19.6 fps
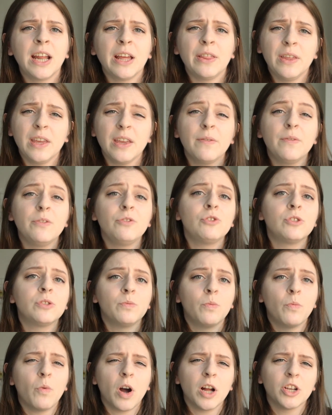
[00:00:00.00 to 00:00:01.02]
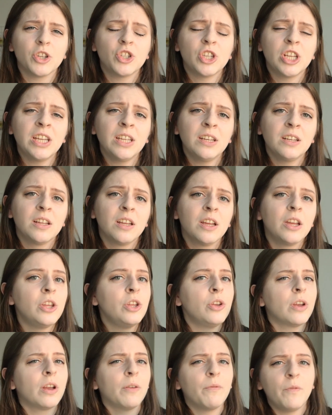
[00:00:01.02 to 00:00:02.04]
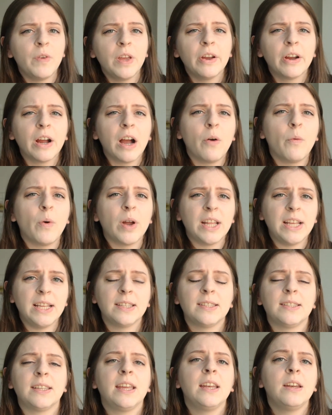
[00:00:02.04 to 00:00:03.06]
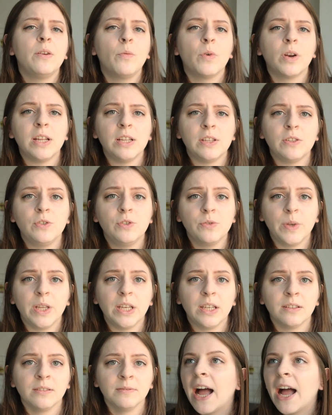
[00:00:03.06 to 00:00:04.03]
I think if you just watch it, you can figure out what he's saying and what he's doing.